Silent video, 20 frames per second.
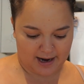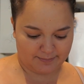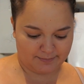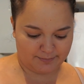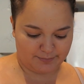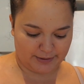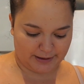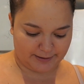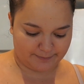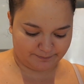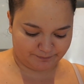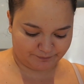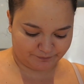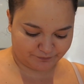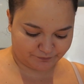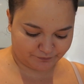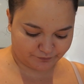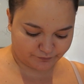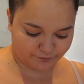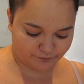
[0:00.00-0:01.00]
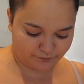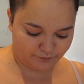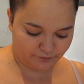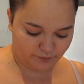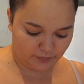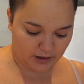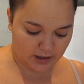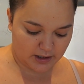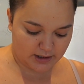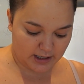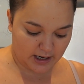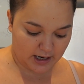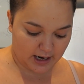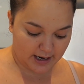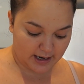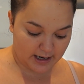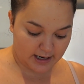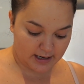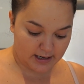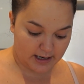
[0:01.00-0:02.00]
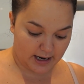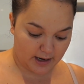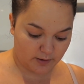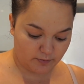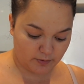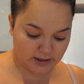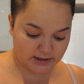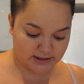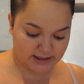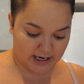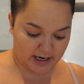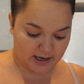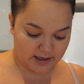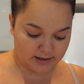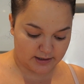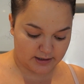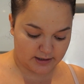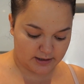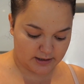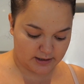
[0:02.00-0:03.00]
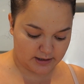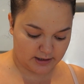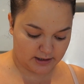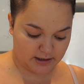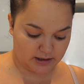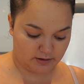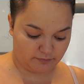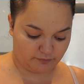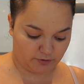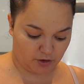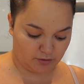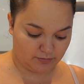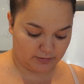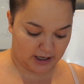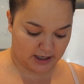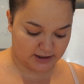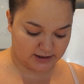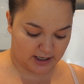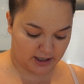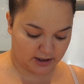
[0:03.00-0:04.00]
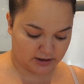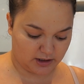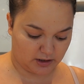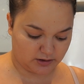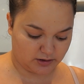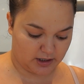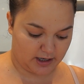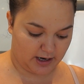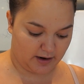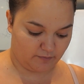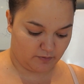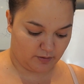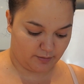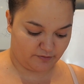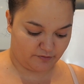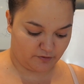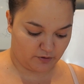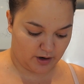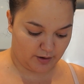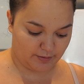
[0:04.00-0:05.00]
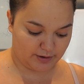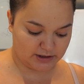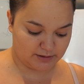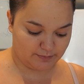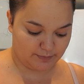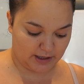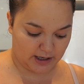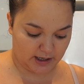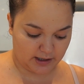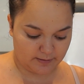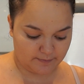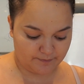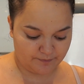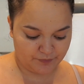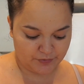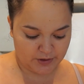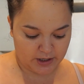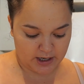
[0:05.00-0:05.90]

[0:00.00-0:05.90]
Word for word: um, but yeah, I had one down in the room last night because I was going to have one before I went to bed.